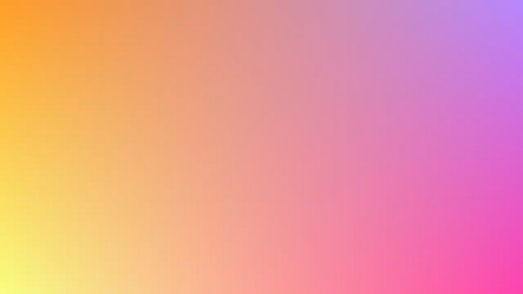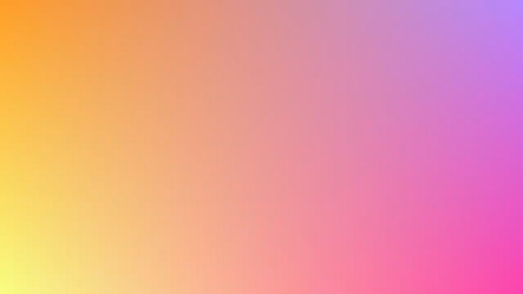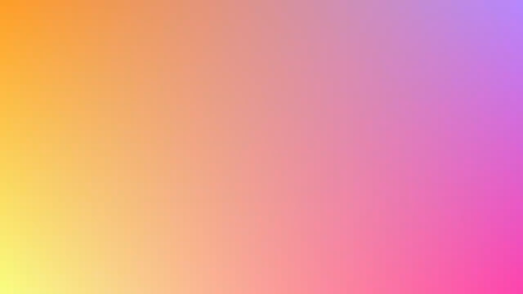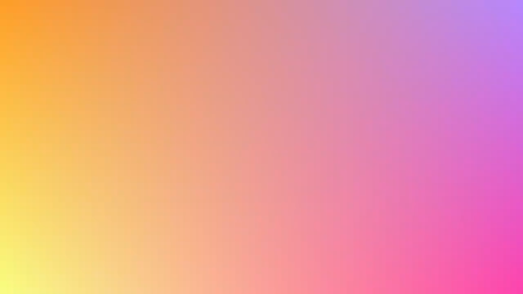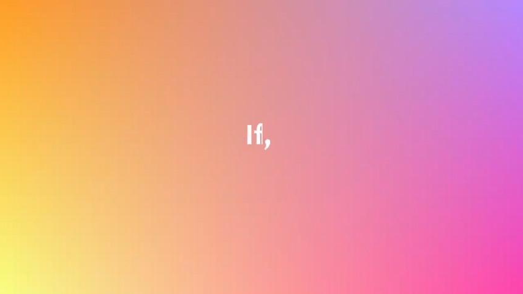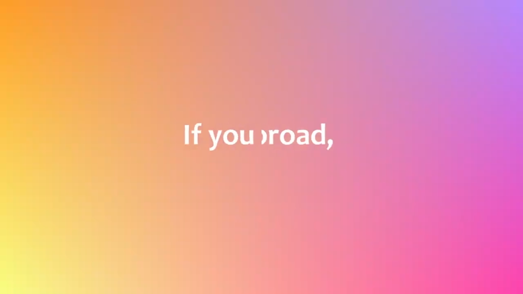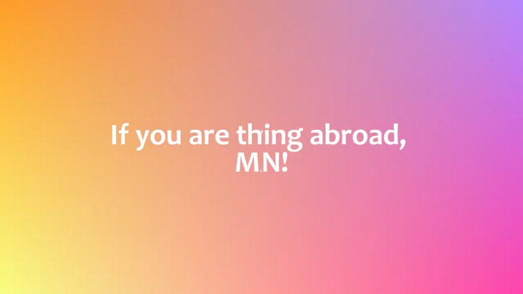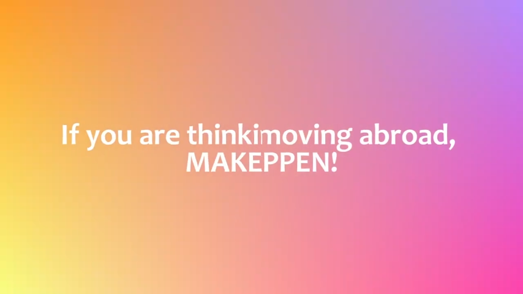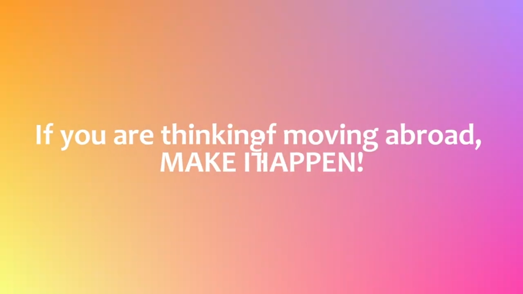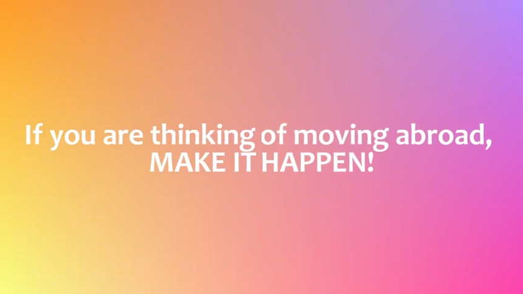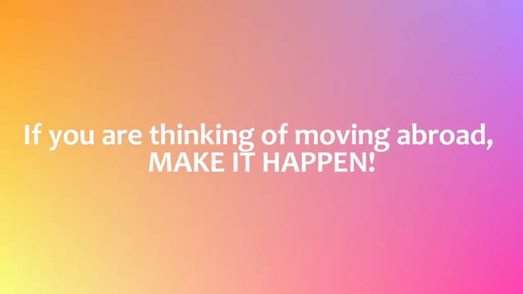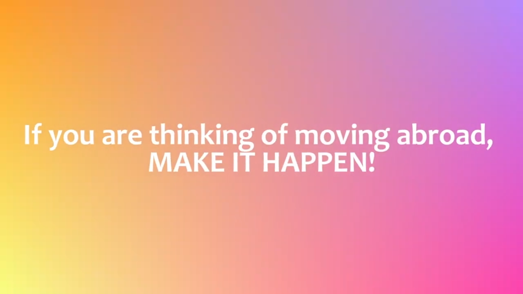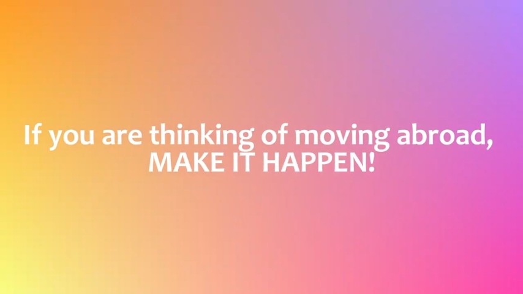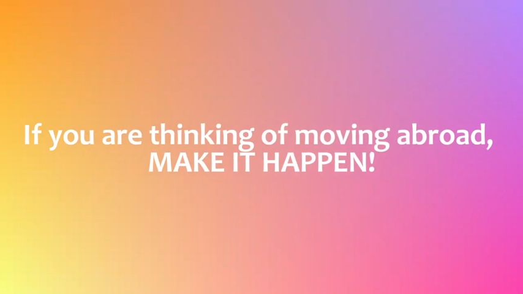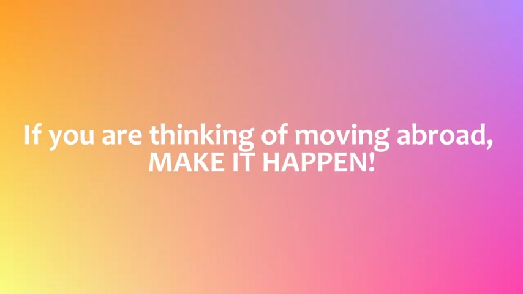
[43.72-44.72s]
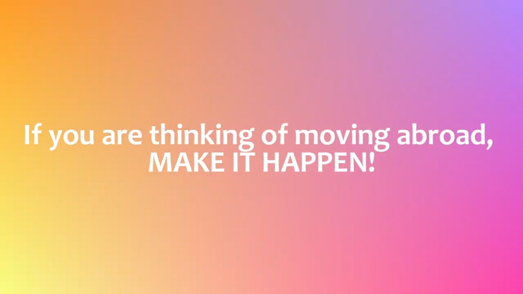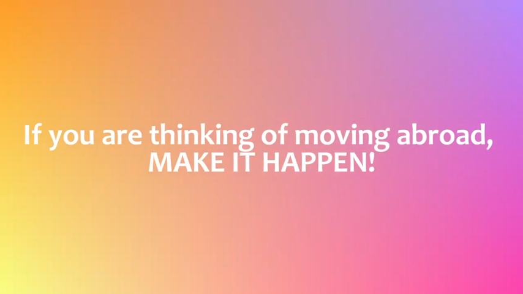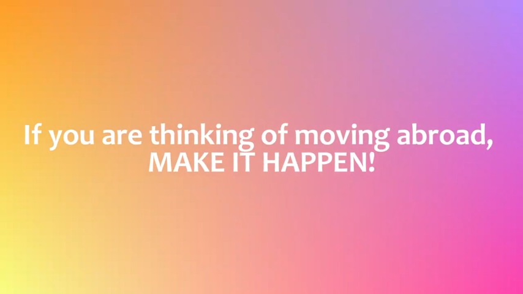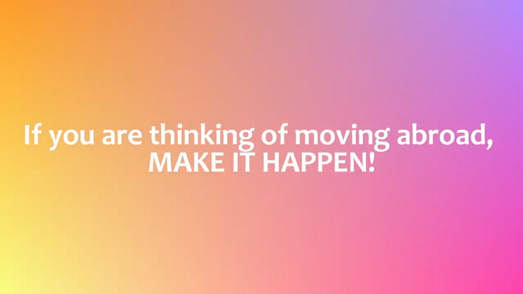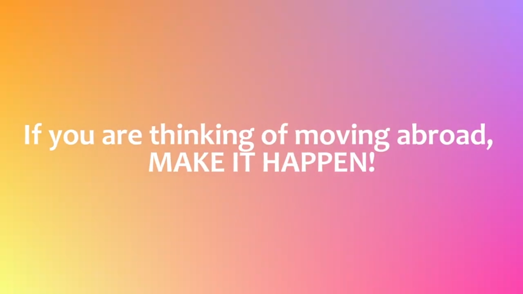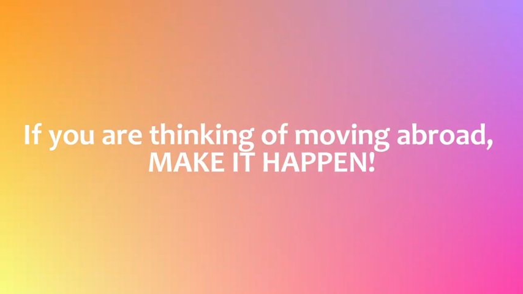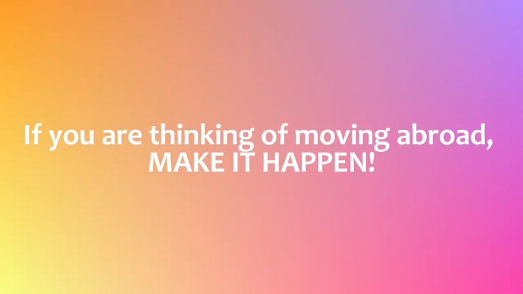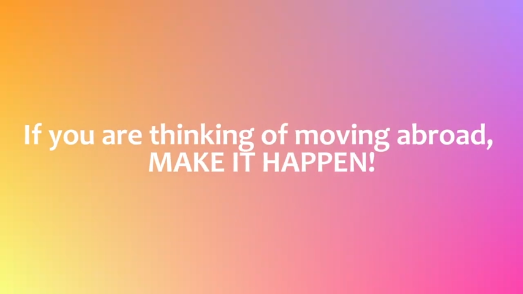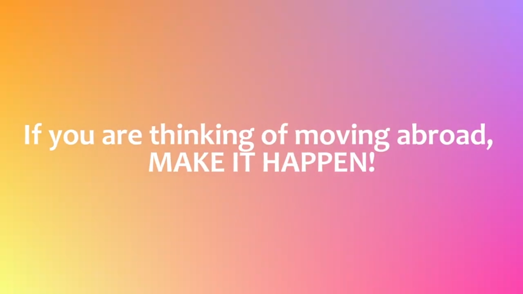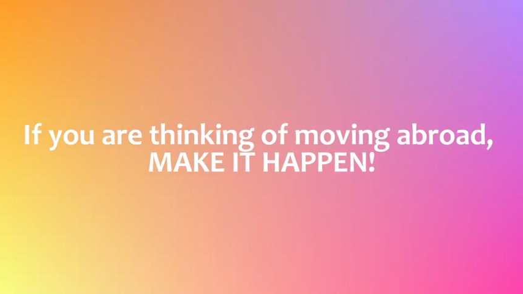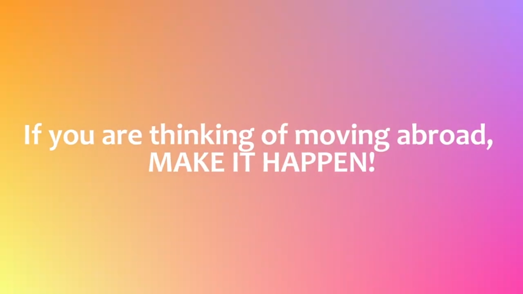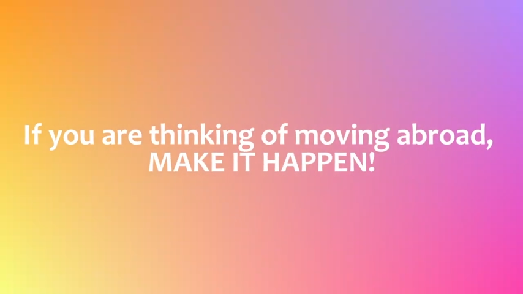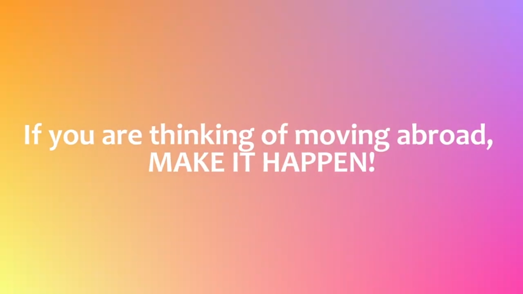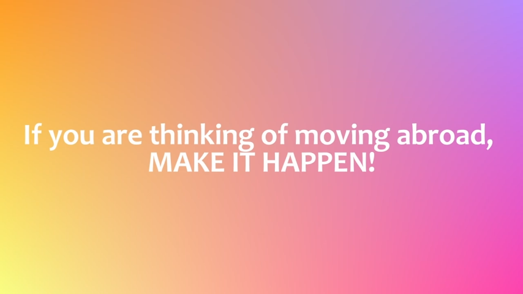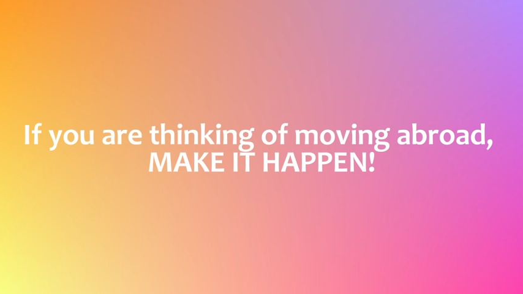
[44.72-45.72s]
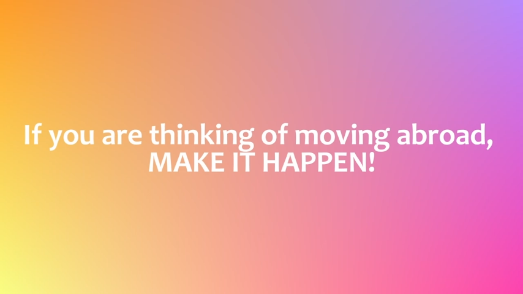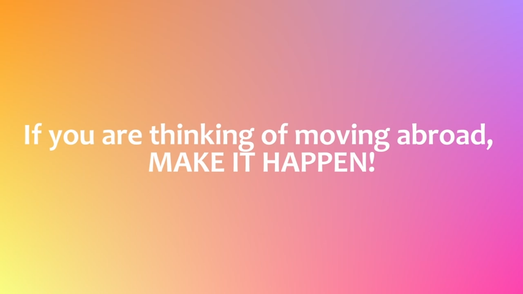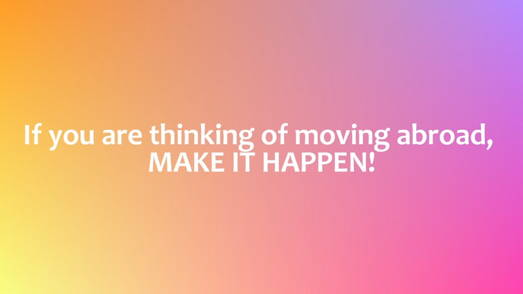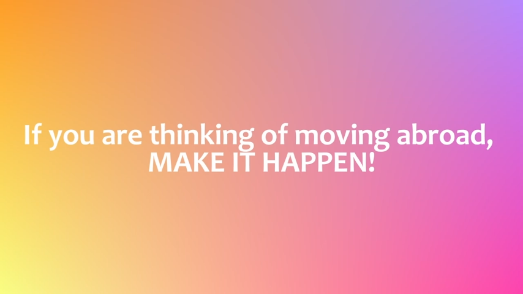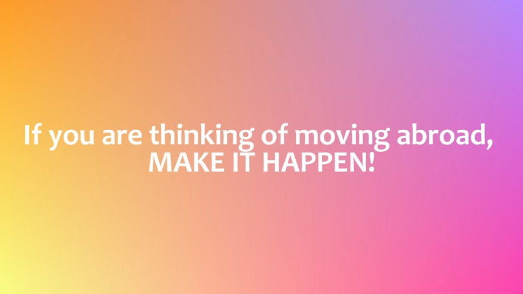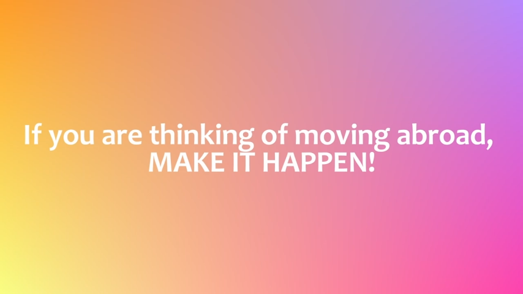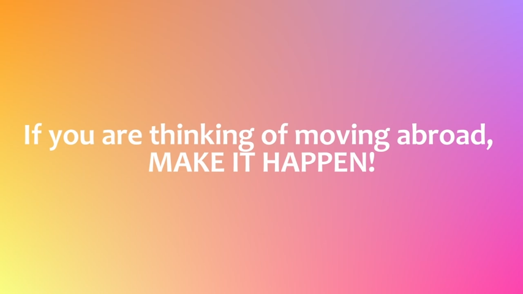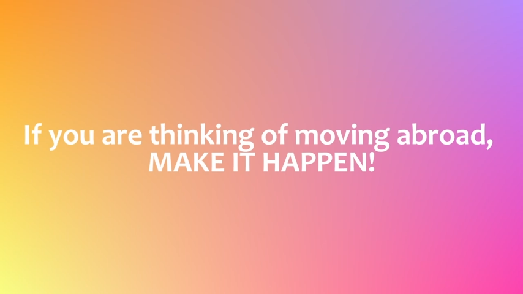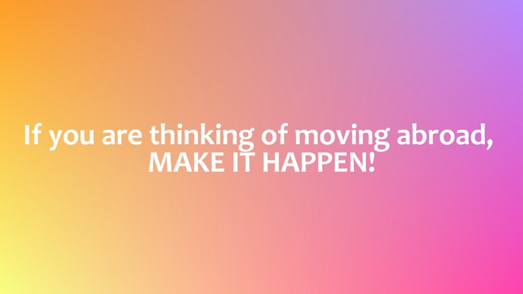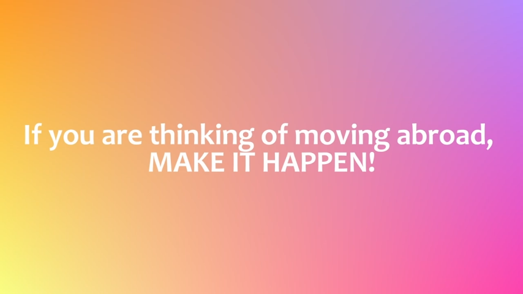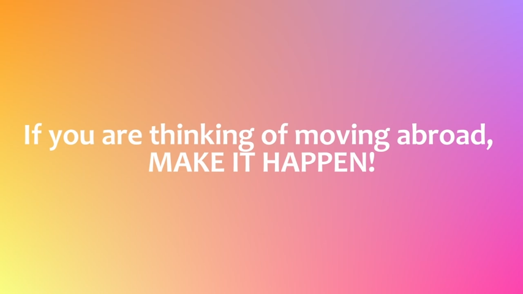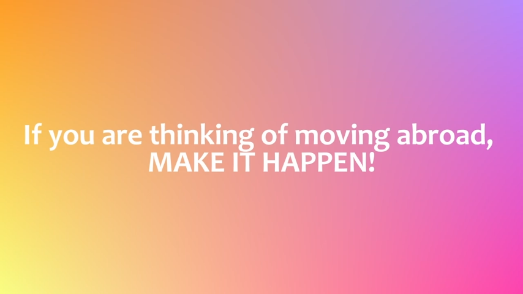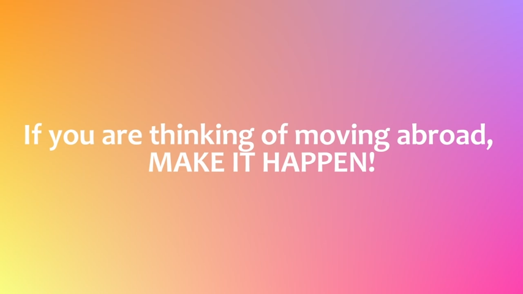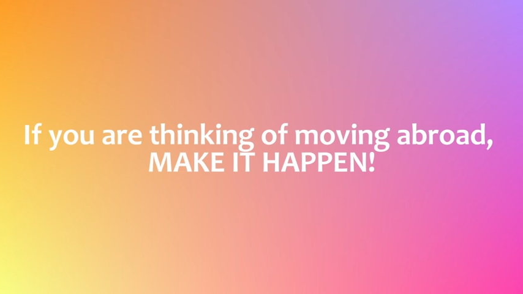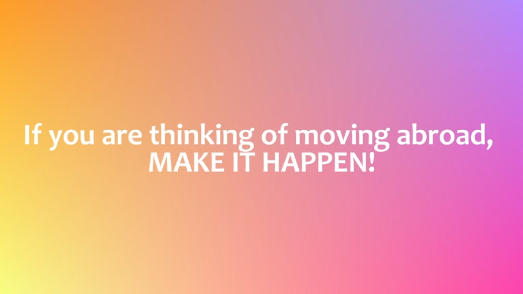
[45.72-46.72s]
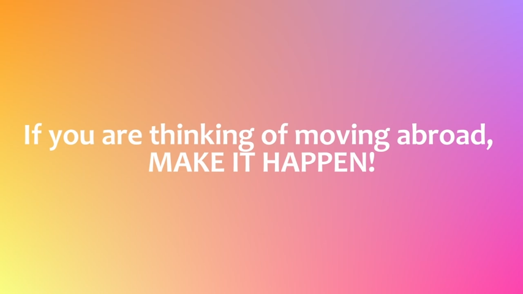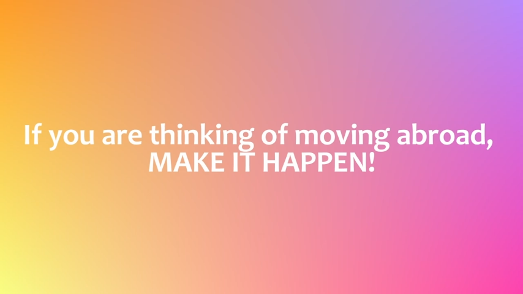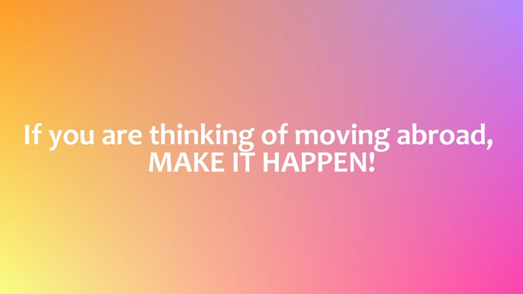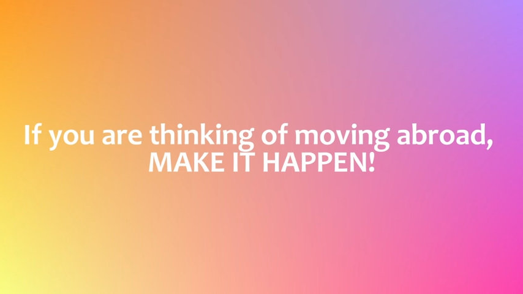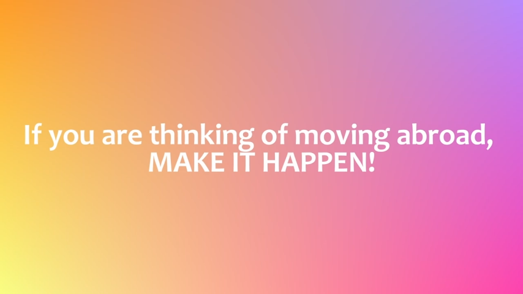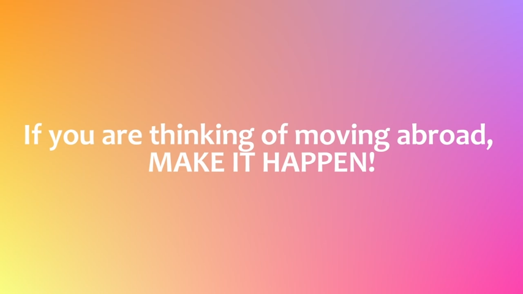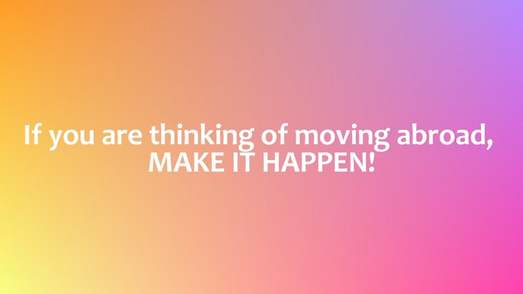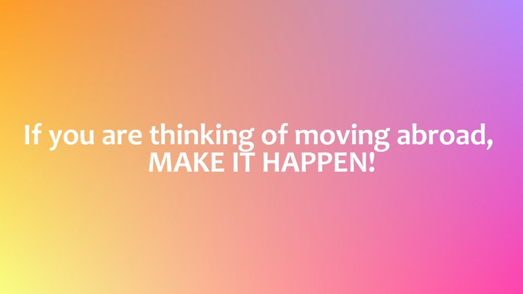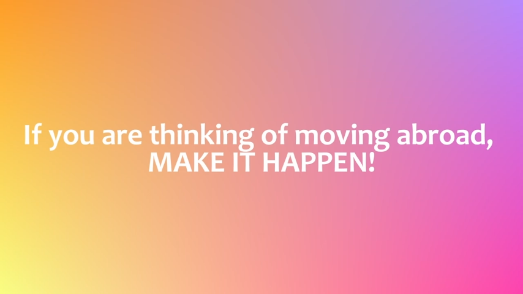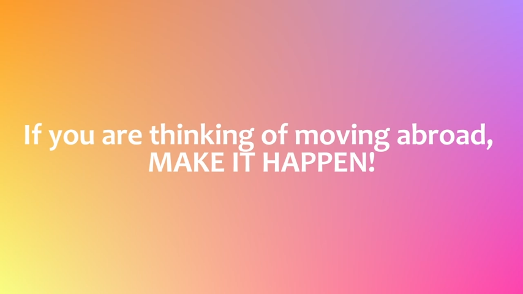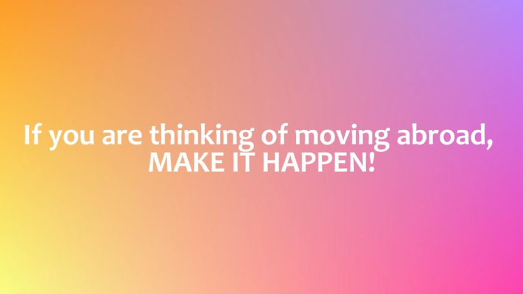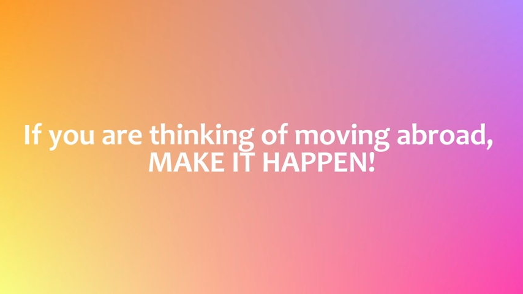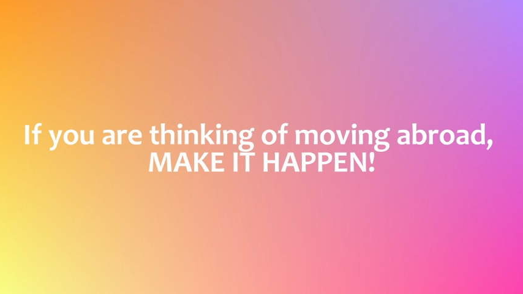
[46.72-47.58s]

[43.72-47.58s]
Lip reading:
[unreadable: no face in view]